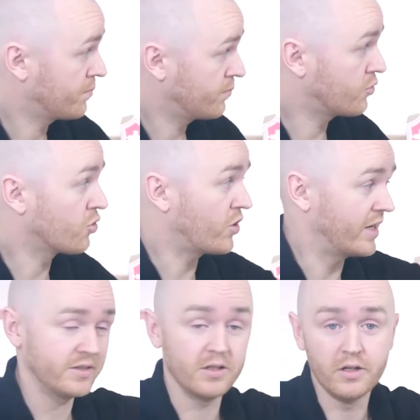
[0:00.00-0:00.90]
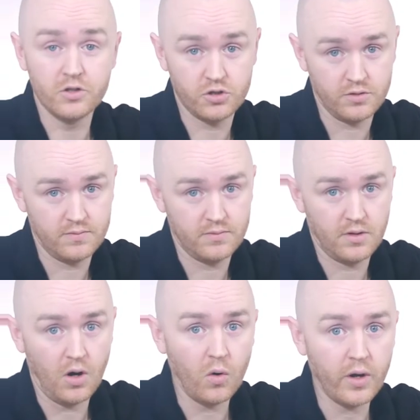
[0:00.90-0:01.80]
Procrastination,
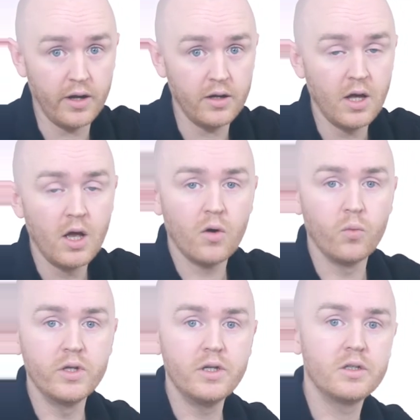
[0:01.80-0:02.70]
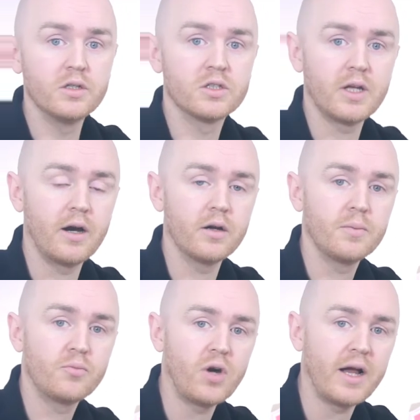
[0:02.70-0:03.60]
okay? We need to start
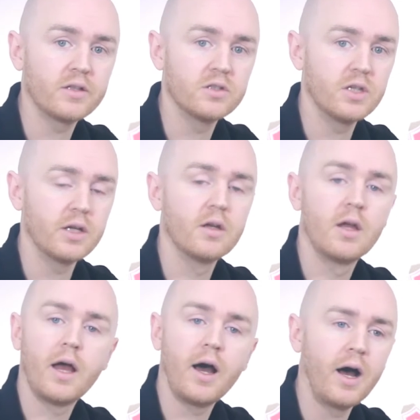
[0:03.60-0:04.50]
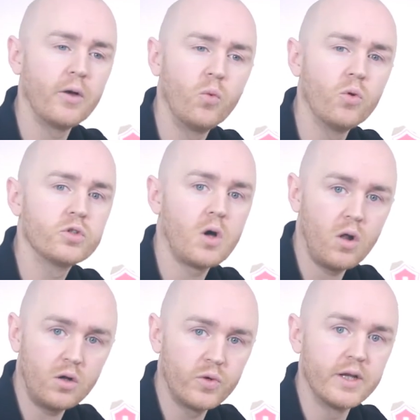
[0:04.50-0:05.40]
practicing. I won't
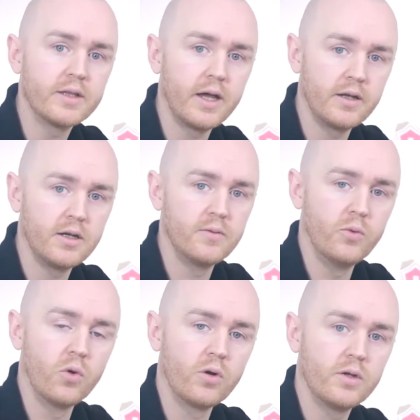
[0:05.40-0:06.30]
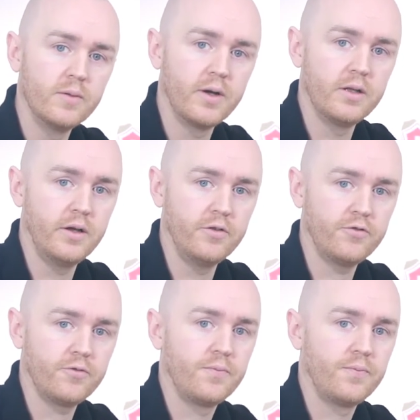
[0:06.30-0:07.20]
tolerate that anymore in my life,
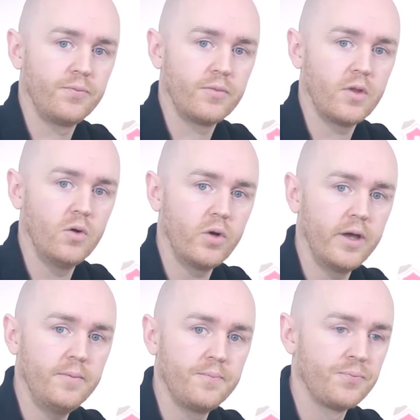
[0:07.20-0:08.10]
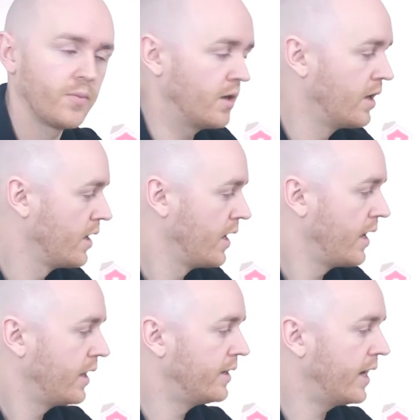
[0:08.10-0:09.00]
okay?
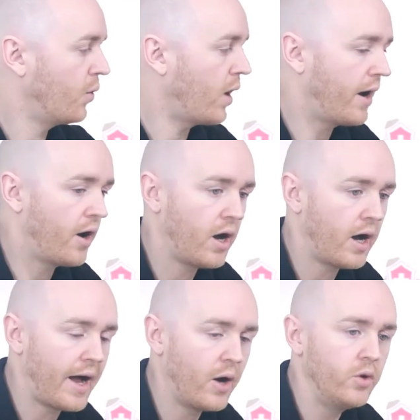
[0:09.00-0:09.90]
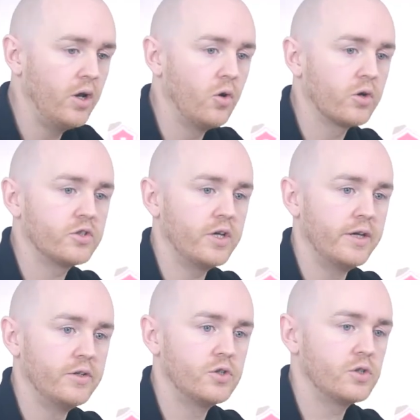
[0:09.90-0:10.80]
Now, how it looks
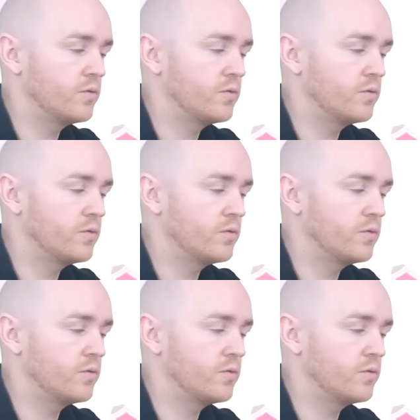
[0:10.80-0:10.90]
is,